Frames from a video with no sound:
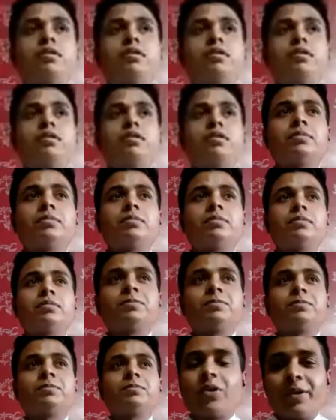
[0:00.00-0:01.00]
Sorry,
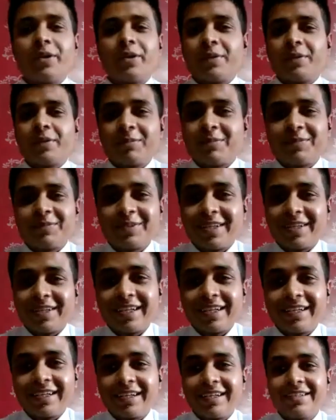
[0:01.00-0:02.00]
ma'am. I
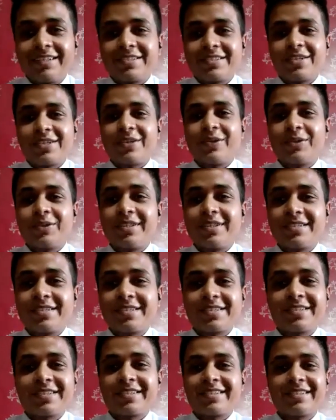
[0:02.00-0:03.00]
can't say on this
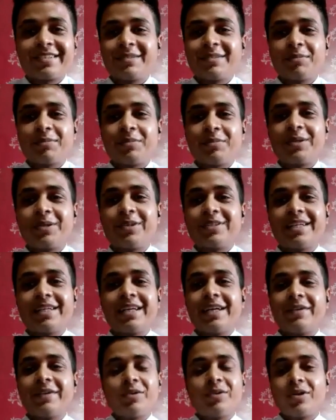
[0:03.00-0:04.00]
because I
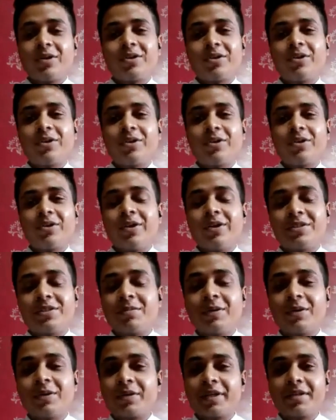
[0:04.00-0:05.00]
have not knowledge
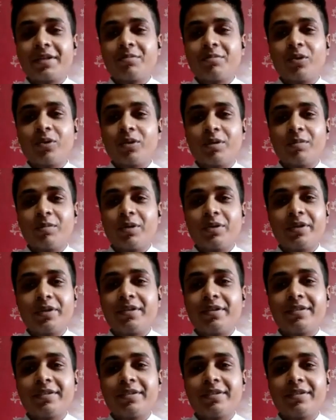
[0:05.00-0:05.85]
about it, more about it.